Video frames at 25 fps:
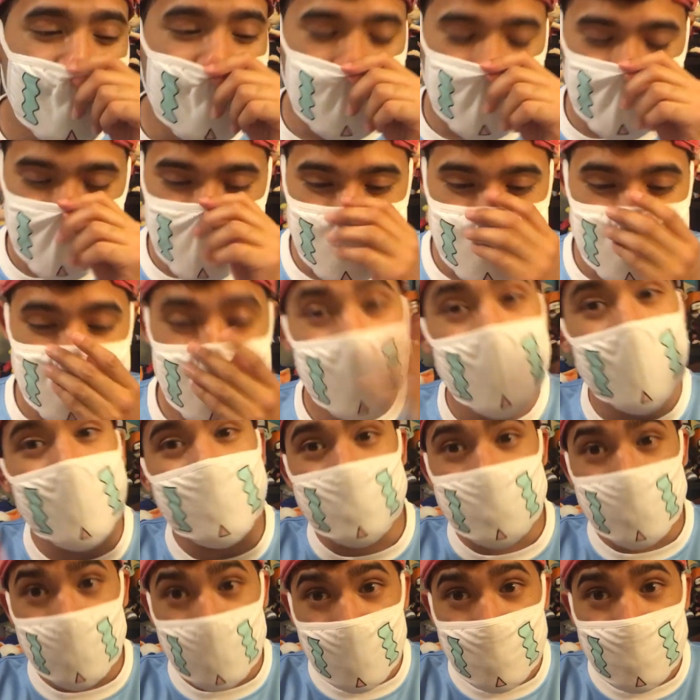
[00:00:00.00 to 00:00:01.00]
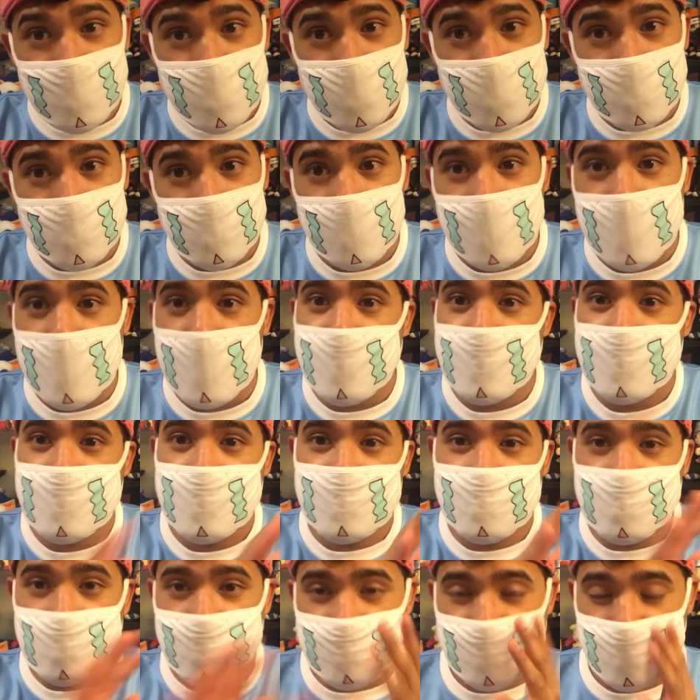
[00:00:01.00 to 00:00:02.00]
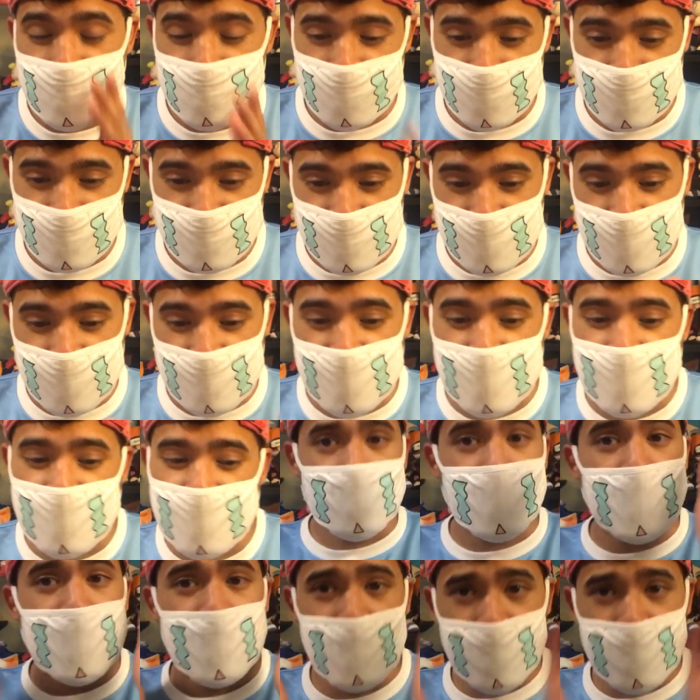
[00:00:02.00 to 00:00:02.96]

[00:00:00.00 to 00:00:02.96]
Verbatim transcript: Um, but yeah, so let me show you guys the different ones that I got.